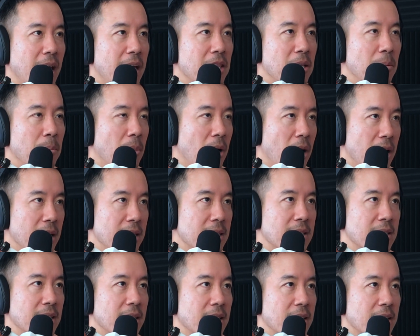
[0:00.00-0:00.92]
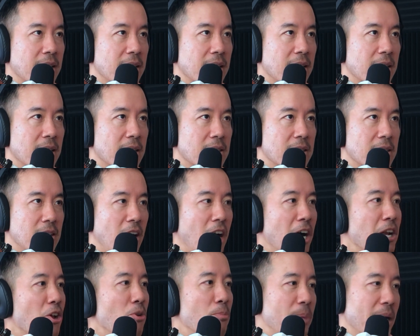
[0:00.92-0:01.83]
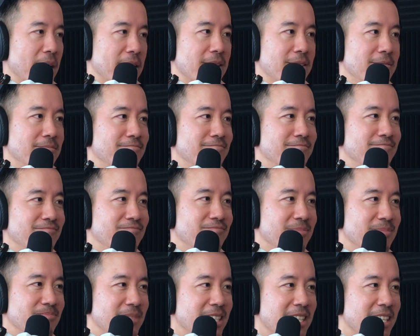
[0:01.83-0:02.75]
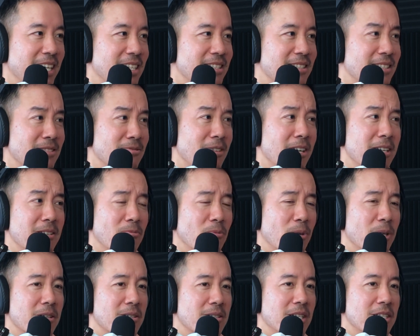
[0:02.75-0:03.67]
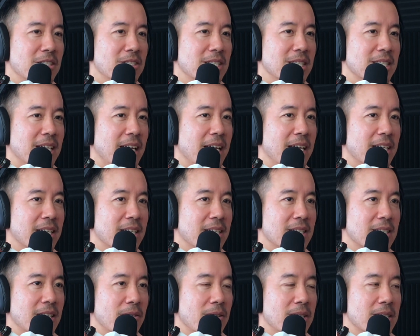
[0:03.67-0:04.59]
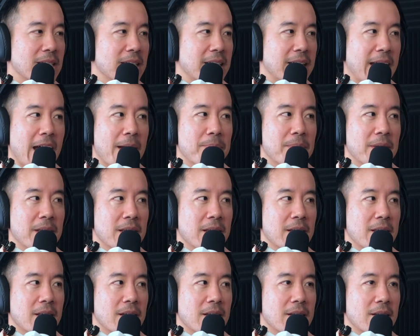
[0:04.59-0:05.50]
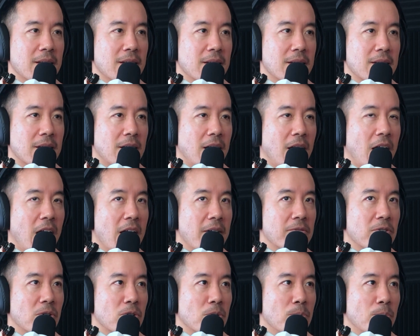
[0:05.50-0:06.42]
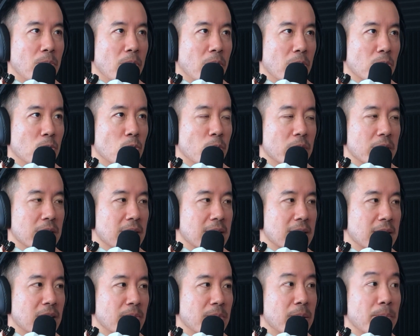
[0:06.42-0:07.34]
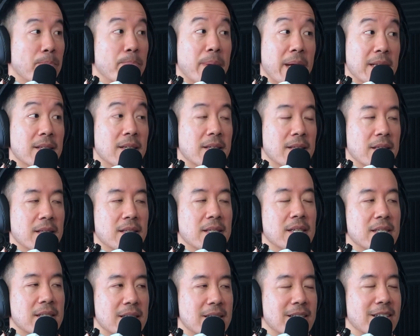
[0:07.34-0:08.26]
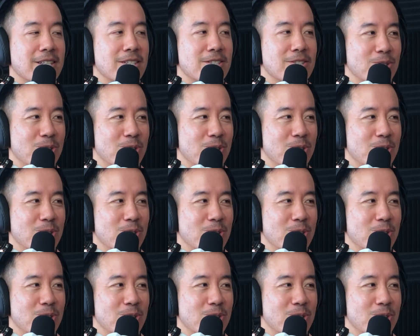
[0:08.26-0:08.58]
and the mindset that I know better, in essence, right? What you're essentially saying is there is a gap here that I've got a model which is going to be better than the existing